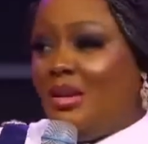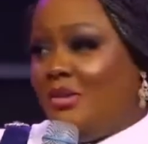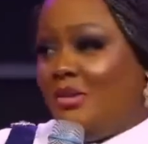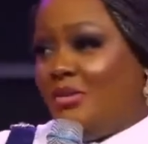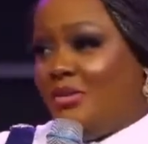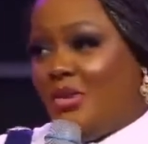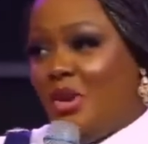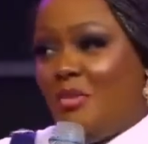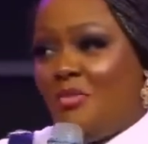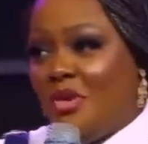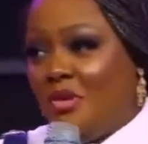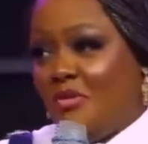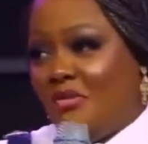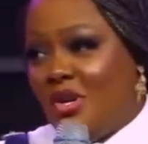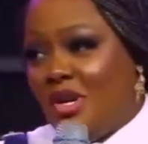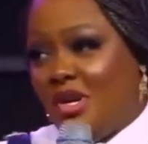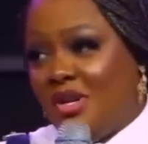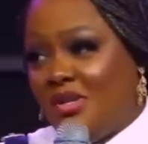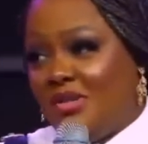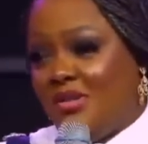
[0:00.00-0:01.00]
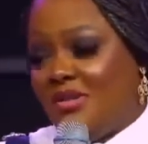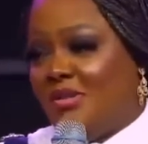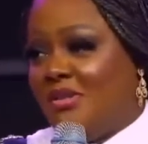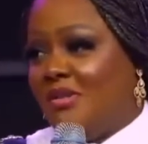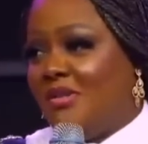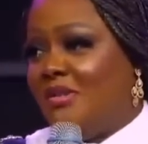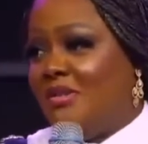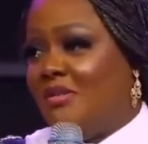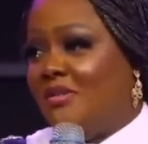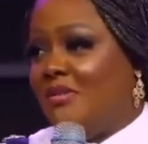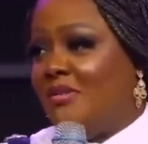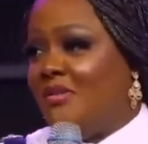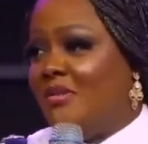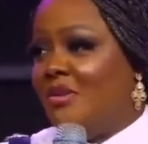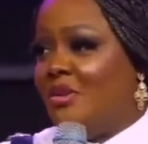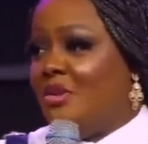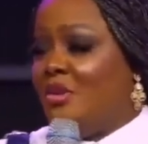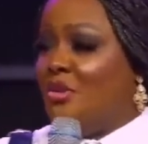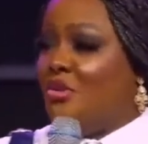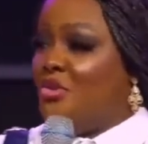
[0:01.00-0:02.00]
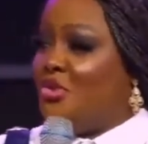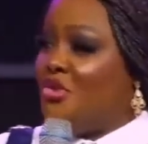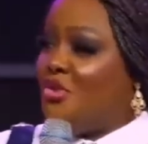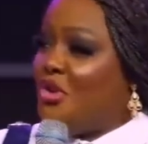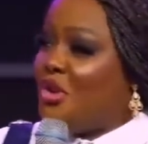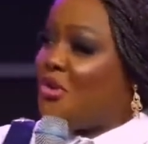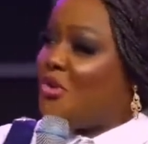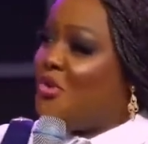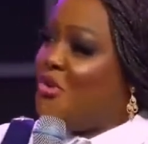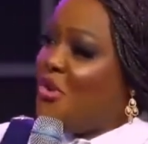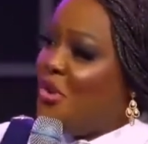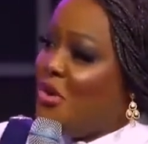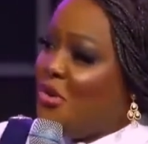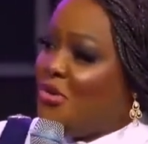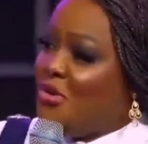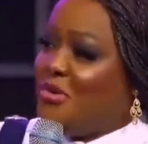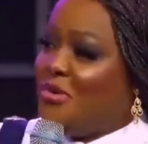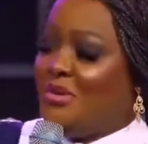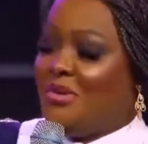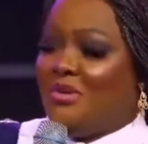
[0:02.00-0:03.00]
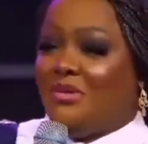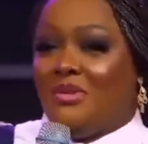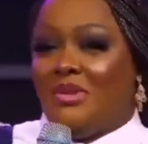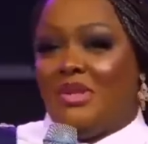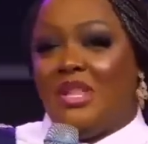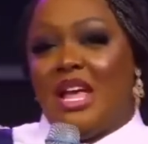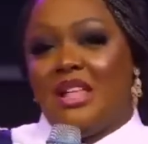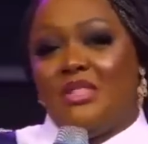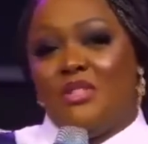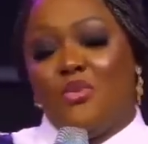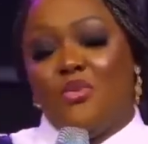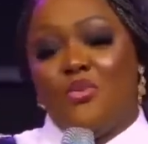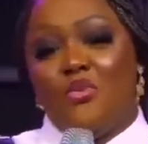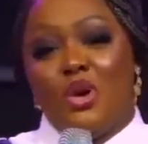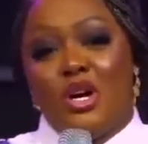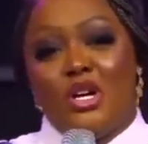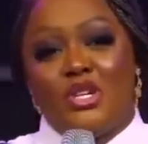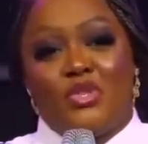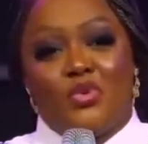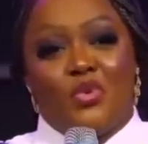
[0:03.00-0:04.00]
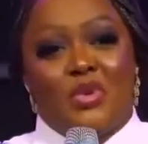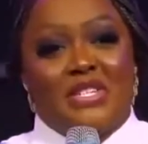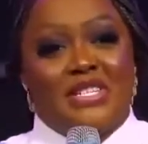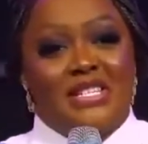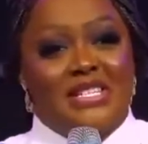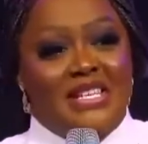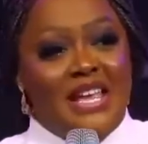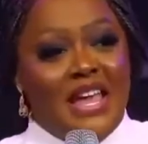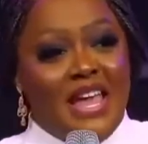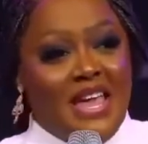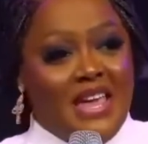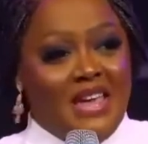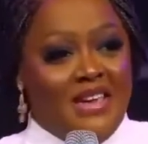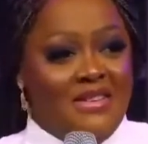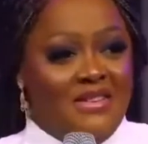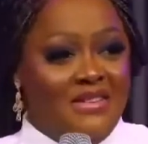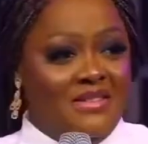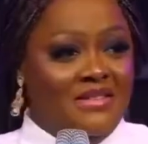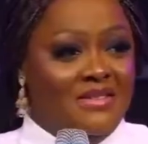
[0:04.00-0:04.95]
Some of us do not know that the words we say